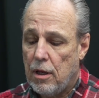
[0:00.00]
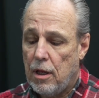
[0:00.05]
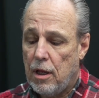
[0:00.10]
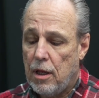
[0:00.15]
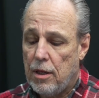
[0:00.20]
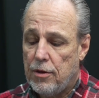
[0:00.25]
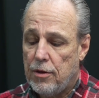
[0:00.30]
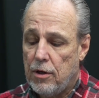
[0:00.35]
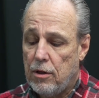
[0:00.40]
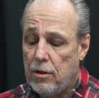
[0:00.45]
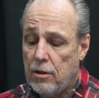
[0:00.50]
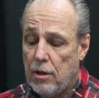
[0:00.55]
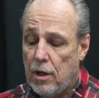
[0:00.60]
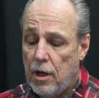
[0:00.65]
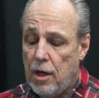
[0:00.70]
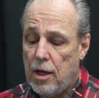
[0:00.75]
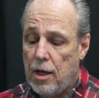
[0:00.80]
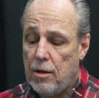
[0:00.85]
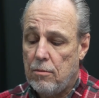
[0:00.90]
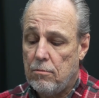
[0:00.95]

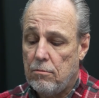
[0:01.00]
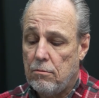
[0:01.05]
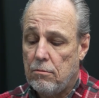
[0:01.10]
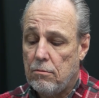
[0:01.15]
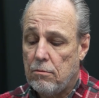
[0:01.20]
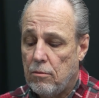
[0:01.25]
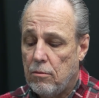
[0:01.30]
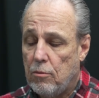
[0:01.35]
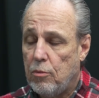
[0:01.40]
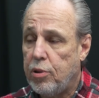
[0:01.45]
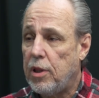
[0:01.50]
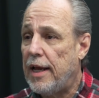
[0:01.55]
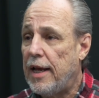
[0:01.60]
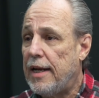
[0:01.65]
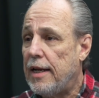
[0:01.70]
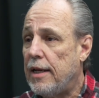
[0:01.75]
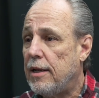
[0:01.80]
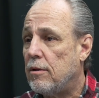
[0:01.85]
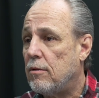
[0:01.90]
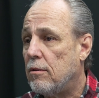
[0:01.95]
They'll
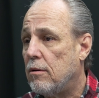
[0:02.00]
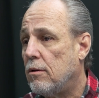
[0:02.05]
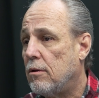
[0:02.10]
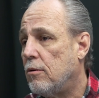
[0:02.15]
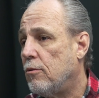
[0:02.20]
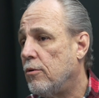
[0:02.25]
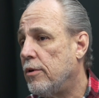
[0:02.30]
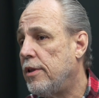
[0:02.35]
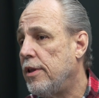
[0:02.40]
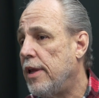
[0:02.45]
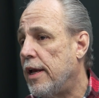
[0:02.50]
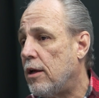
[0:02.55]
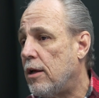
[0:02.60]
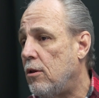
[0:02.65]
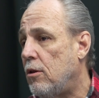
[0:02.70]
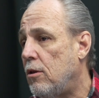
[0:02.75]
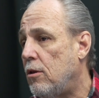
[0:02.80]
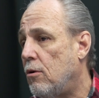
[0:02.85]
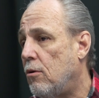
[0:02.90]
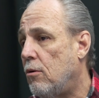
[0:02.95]
plate it with
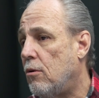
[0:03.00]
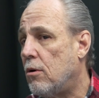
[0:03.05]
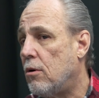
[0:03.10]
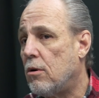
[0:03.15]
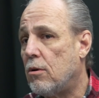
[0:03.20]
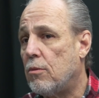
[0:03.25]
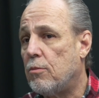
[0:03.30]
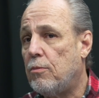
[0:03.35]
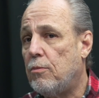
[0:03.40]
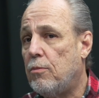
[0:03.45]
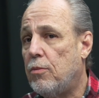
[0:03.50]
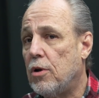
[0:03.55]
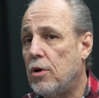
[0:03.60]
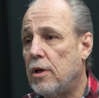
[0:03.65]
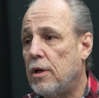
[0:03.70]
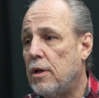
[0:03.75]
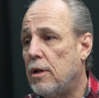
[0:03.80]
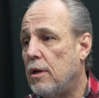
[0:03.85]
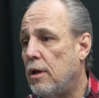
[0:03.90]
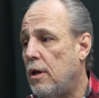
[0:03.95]
nickel or put
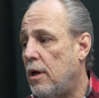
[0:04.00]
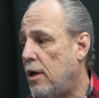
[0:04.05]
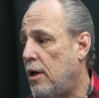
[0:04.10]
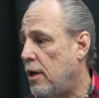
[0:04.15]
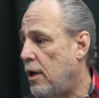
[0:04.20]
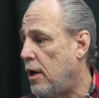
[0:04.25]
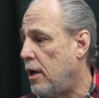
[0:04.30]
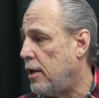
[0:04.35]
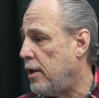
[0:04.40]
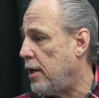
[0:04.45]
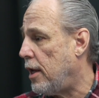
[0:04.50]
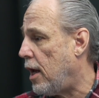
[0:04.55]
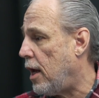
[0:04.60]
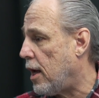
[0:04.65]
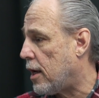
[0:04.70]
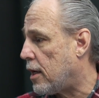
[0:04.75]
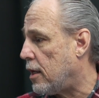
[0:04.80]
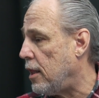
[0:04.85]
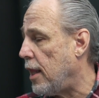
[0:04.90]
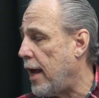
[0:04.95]
a
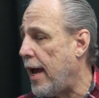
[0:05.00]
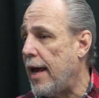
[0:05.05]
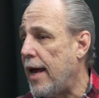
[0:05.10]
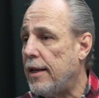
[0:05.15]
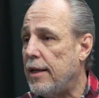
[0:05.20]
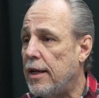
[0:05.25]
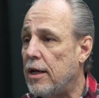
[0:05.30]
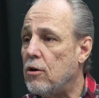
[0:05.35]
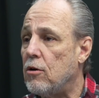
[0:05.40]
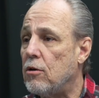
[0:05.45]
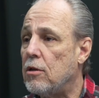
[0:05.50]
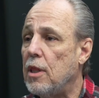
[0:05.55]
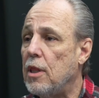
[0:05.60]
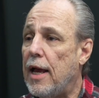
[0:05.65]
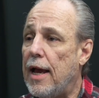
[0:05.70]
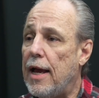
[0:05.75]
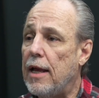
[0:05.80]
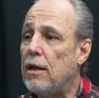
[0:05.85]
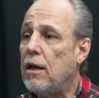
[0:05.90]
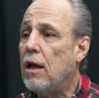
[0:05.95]
nickel
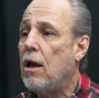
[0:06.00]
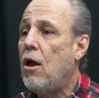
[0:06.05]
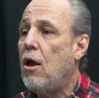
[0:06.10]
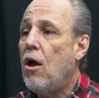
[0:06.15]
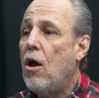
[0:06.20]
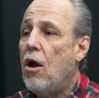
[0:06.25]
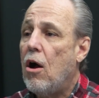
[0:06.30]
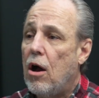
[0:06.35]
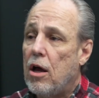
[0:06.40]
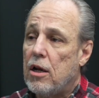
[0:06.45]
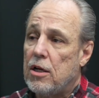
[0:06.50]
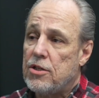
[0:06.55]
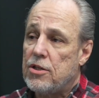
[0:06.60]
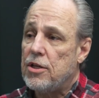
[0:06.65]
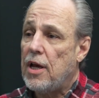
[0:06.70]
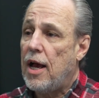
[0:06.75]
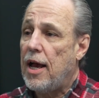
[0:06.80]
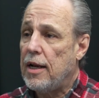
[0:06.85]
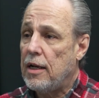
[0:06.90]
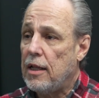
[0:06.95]
clad on a
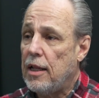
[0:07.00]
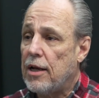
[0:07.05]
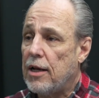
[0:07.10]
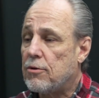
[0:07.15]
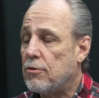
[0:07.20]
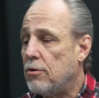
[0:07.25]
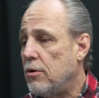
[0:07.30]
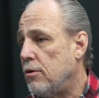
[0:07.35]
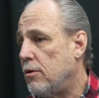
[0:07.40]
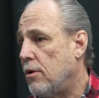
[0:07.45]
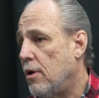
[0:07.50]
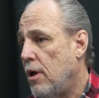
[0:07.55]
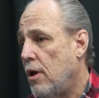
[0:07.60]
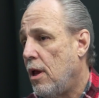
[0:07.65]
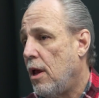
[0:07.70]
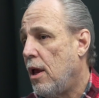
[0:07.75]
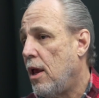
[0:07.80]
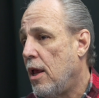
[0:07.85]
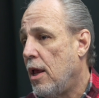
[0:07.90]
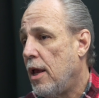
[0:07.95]
side electrode.
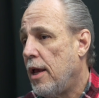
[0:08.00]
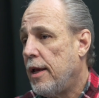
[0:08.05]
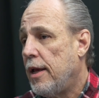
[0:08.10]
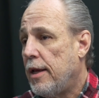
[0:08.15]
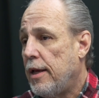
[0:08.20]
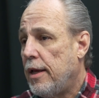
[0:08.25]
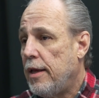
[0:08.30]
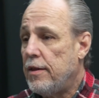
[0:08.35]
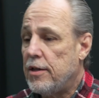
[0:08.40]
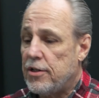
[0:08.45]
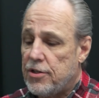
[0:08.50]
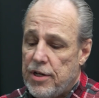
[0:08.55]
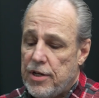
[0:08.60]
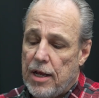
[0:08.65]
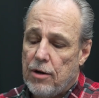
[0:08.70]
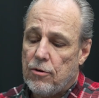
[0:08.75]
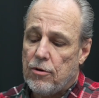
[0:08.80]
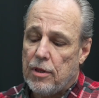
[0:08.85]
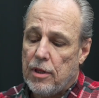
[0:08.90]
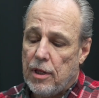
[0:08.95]
In the
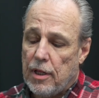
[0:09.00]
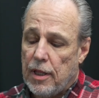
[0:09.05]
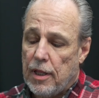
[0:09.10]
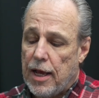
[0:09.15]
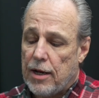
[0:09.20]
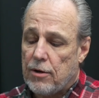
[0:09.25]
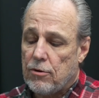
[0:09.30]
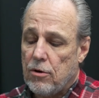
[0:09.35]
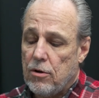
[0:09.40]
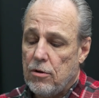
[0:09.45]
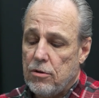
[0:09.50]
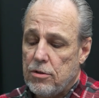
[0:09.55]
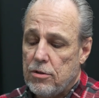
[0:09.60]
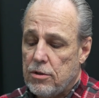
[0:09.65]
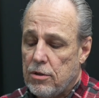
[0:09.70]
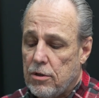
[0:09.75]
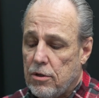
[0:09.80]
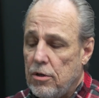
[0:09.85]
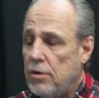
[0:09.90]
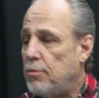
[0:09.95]
center of the
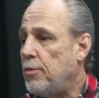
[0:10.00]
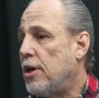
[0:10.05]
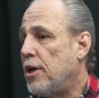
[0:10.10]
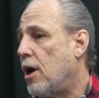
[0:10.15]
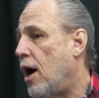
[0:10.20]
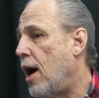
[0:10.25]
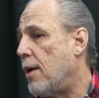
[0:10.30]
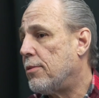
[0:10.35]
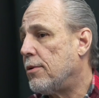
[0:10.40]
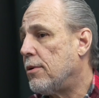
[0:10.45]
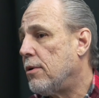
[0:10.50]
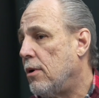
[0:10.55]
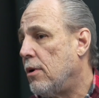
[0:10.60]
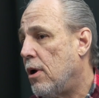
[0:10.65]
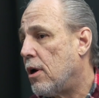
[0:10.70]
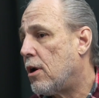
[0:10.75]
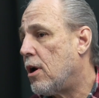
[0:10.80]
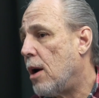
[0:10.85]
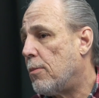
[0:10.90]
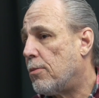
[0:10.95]
electrodes could be copper,
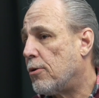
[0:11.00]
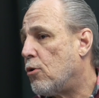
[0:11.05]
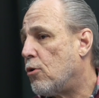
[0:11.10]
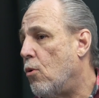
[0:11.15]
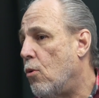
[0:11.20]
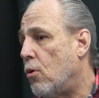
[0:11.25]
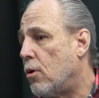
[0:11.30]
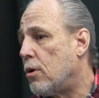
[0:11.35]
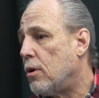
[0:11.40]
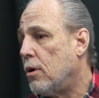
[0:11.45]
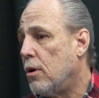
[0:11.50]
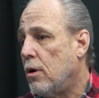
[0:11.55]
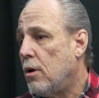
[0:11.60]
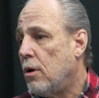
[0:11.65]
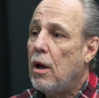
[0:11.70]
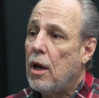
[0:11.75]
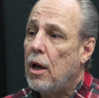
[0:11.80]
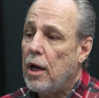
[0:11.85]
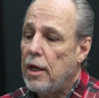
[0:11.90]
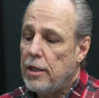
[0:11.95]
a copper core.
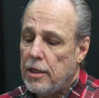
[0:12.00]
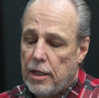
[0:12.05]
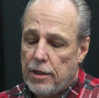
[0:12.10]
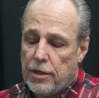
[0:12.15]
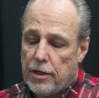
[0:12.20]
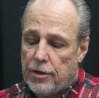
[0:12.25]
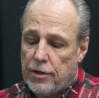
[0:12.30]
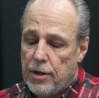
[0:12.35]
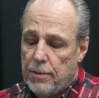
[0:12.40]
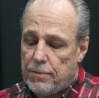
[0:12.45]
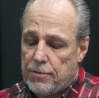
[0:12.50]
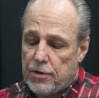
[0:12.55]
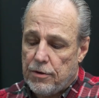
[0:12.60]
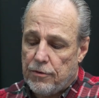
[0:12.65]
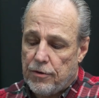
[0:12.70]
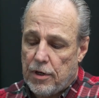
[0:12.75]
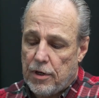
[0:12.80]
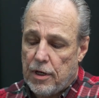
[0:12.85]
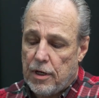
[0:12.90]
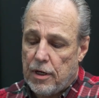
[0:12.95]
And then the tips
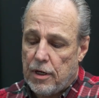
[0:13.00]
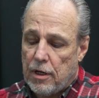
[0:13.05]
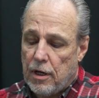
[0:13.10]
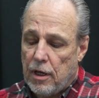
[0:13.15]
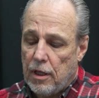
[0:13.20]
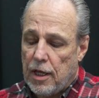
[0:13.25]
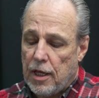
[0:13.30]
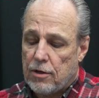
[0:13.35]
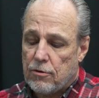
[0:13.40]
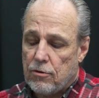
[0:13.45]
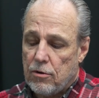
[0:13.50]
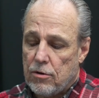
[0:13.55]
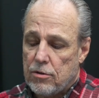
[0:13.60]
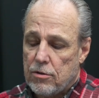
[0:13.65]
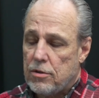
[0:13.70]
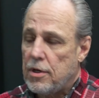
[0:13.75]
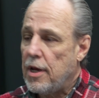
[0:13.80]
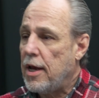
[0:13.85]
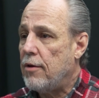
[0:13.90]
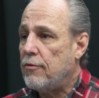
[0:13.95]
of the
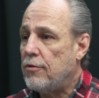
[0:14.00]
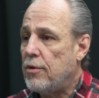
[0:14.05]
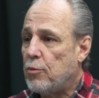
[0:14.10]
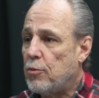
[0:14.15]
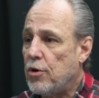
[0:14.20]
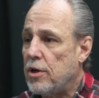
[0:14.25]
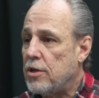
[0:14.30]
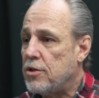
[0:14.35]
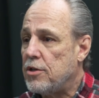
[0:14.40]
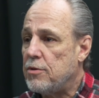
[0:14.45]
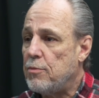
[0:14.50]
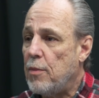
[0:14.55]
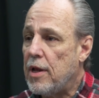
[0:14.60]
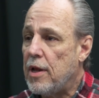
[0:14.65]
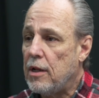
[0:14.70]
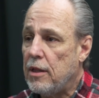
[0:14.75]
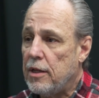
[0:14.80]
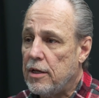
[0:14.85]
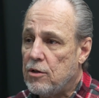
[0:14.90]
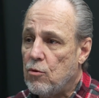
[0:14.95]
electrodes have the precious
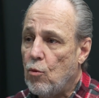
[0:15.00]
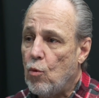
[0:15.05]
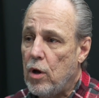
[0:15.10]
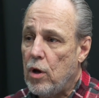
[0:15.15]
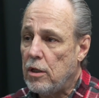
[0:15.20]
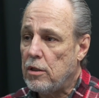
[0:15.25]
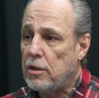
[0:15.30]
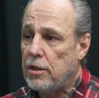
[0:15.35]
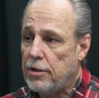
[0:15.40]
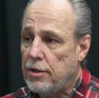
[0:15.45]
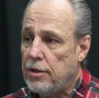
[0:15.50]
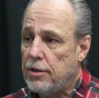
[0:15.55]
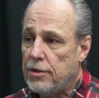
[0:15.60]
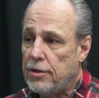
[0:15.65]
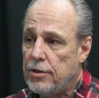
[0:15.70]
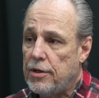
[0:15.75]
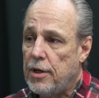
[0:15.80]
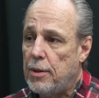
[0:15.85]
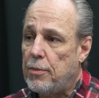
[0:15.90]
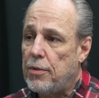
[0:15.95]
metal that's welded to the
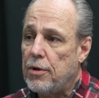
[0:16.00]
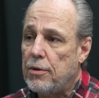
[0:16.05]
tip.